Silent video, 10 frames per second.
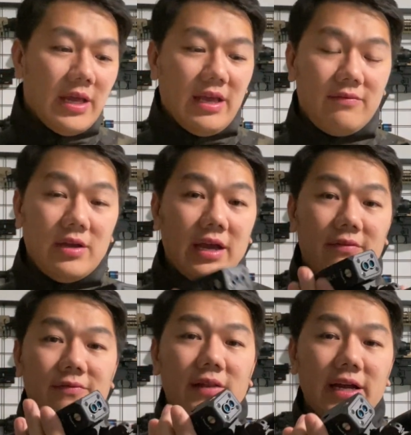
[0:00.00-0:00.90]
If you
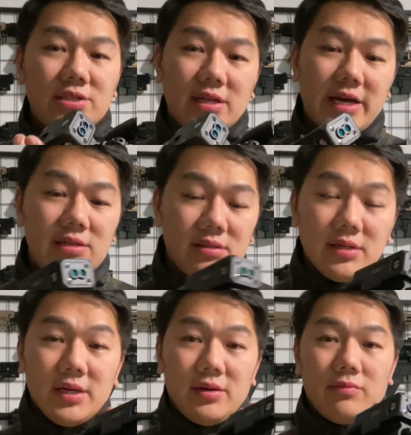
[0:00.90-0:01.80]
have flashlights,
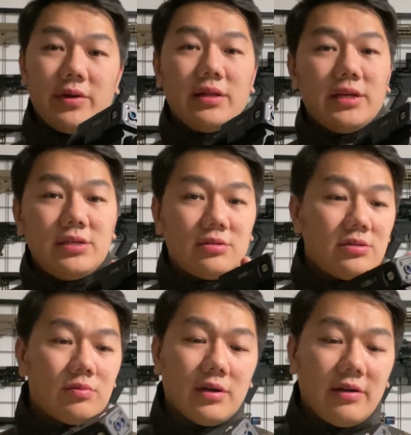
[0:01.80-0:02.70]
red
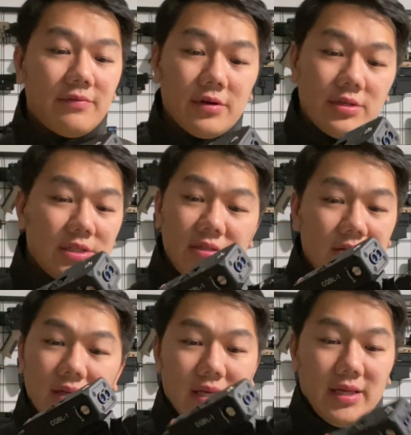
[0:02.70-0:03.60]
lasers, whatever, just,
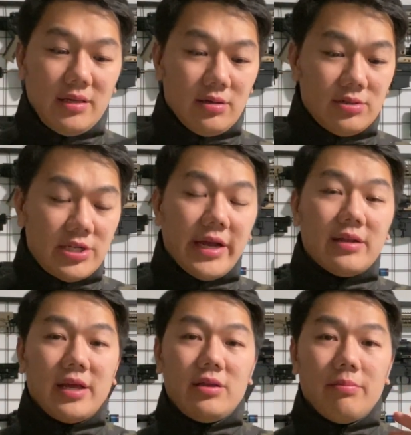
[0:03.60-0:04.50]
you know, check
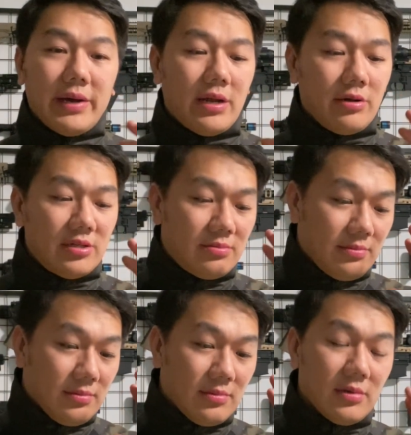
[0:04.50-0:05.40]
that your battery's
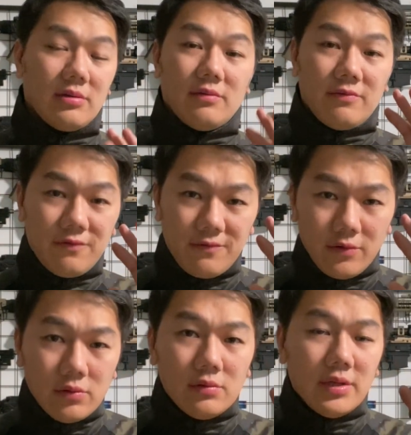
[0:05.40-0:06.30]

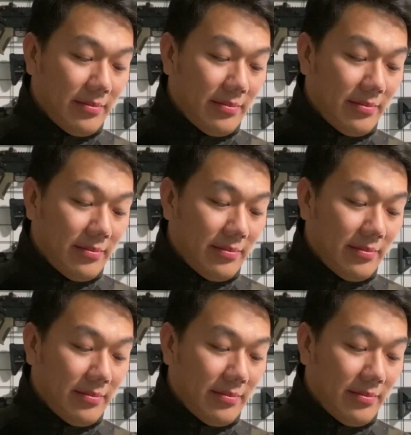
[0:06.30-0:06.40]
full.